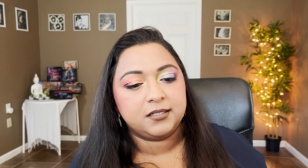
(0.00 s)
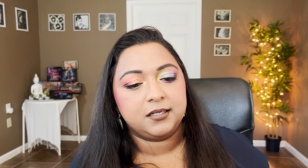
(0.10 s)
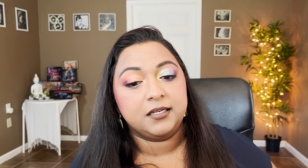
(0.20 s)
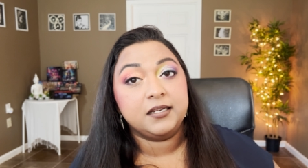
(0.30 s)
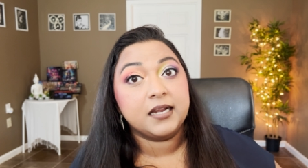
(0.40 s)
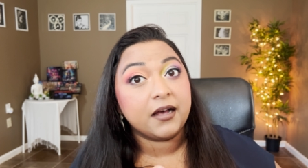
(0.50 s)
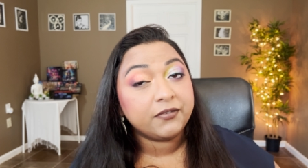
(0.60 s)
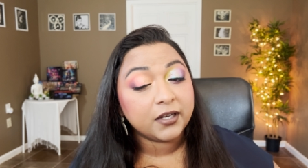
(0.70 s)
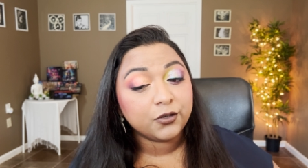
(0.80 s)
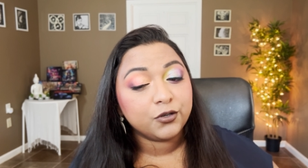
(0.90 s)
Love
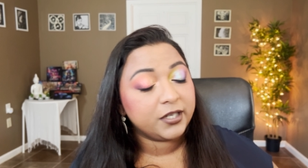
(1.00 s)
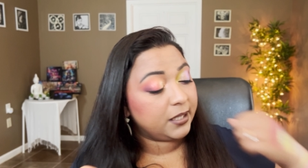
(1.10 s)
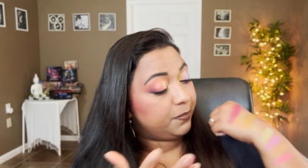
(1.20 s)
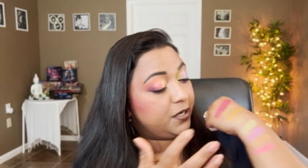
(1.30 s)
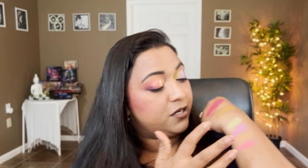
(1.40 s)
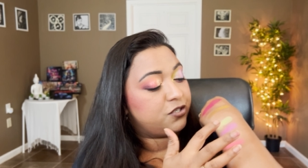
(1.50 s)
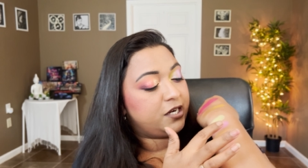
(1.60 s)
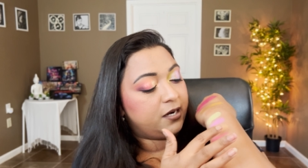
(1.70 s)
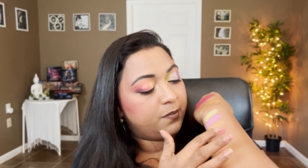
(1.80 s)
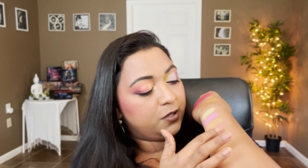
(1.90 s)
a good deepening
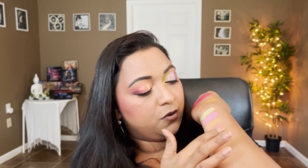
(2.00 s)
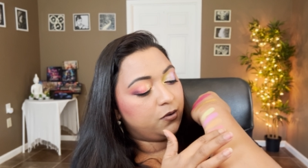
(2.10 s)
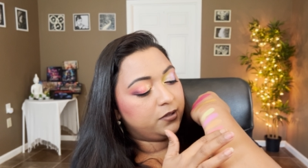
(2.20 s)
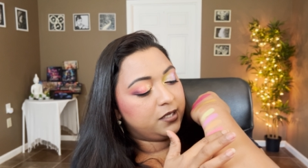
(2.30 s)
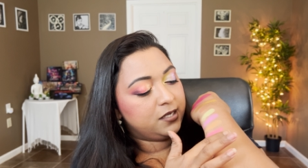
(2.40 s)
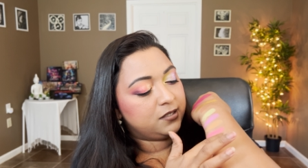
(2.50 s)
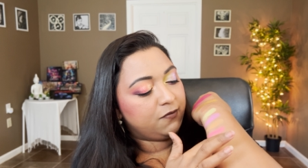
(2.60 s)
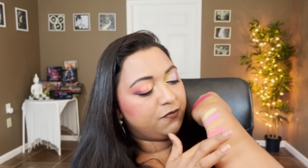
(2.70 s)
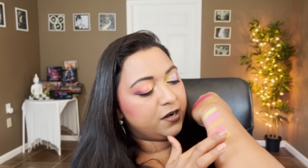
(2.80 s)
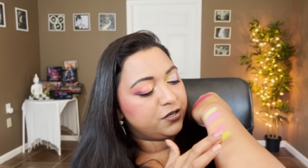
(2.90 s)
shade with all these
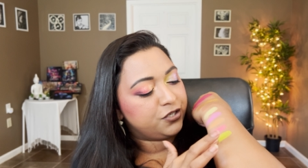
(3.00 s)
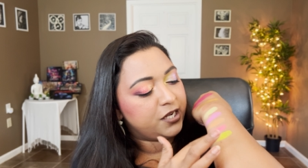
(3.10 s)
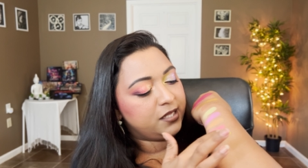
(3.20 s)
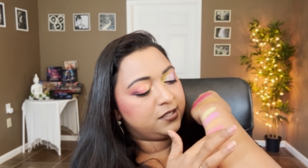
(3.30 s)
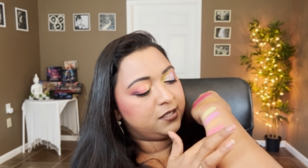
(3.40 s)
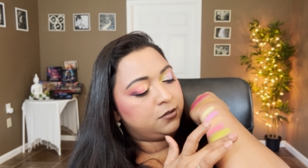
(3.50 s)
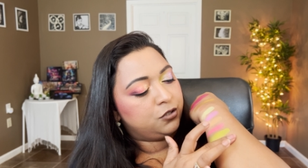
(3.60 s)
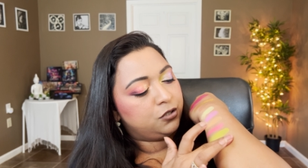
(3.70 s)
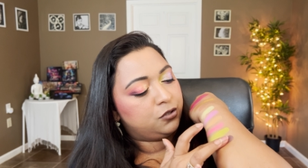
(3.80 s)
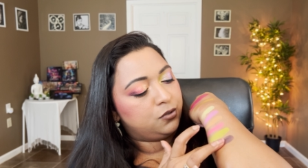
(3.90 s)
fun shades
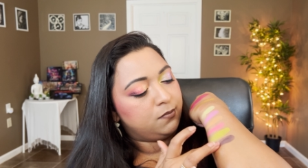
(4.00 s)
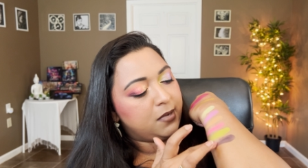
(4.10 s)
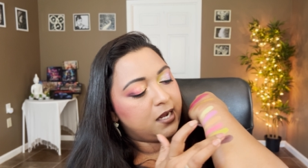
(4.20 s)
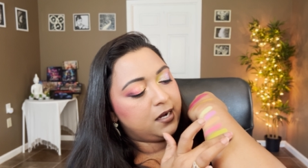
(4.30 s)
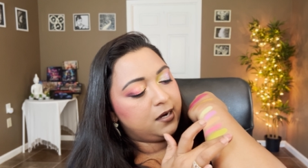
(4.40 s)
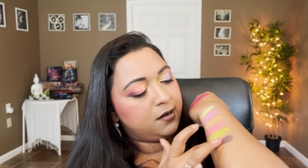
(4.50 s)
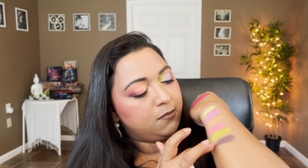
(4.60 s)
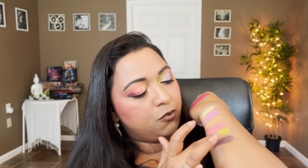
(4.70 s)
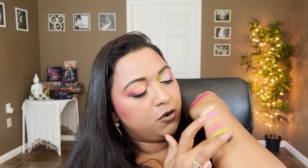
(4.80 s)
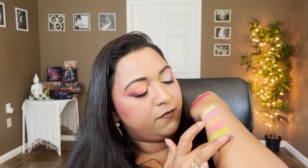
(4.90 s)
just to make it
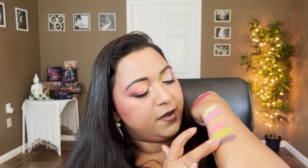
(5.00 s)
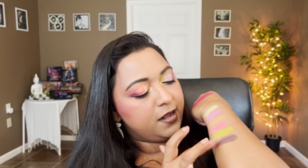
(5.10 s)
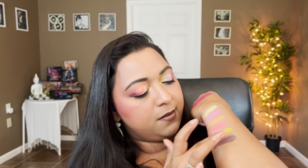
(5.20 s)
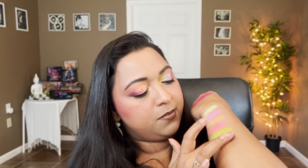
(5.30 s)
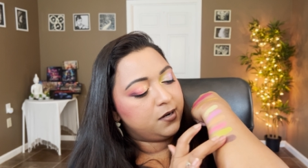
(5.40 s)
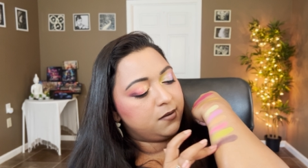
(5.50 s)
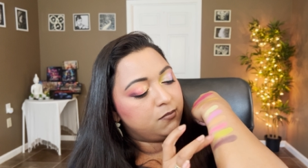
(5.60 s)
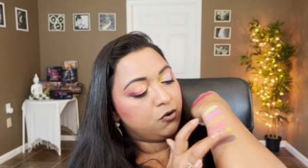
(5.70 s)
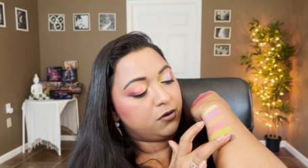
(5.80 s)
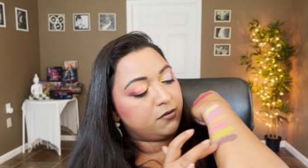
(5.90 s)
more wearable, more